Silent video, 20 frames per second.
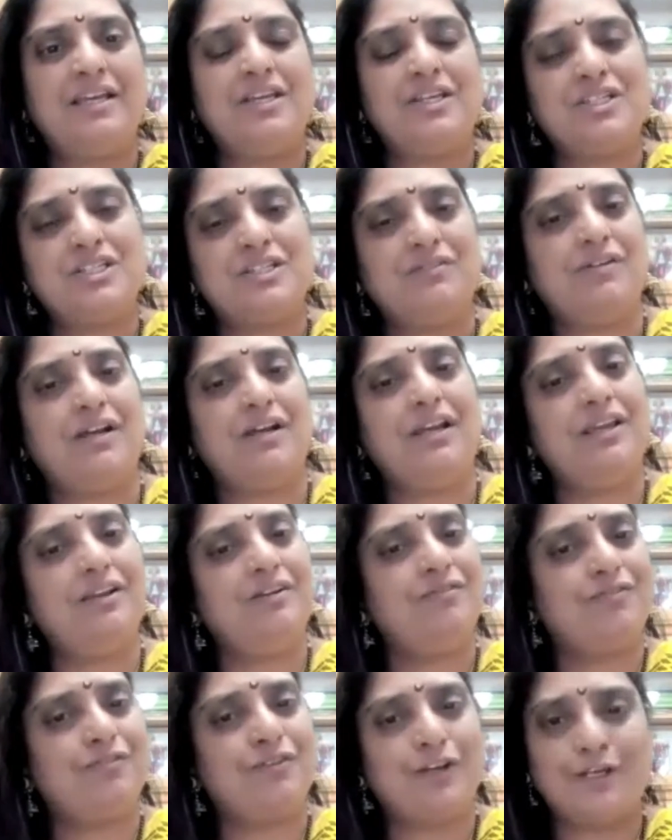Shiva
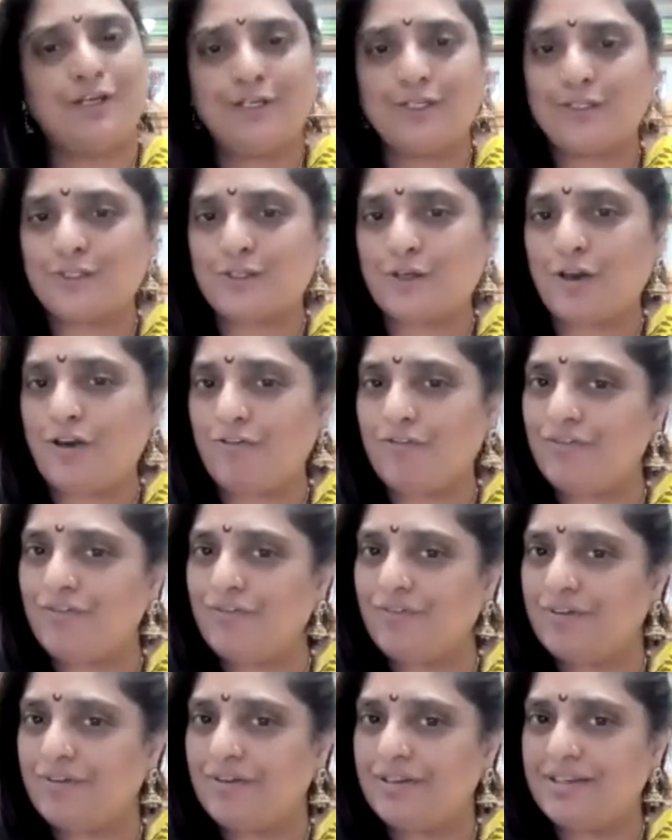in front of
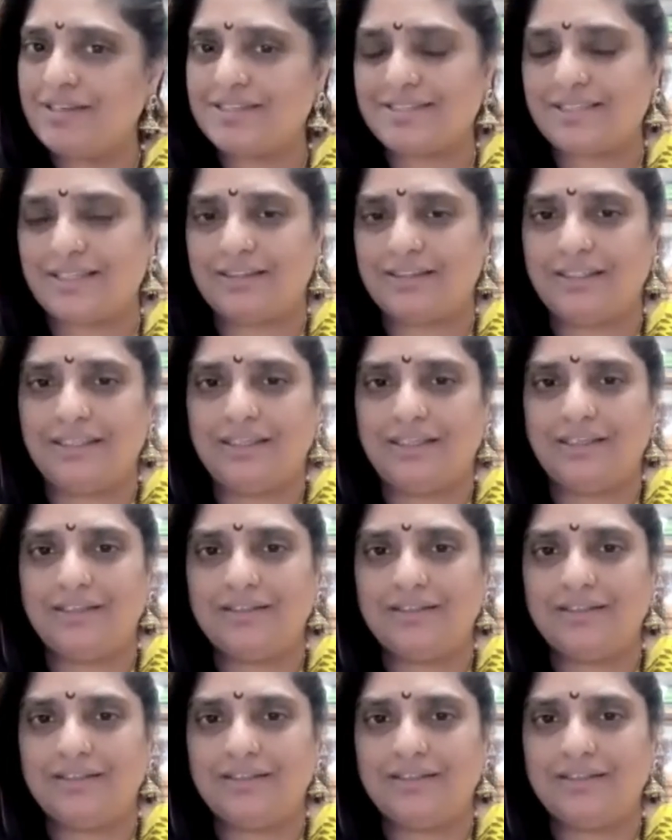Sati.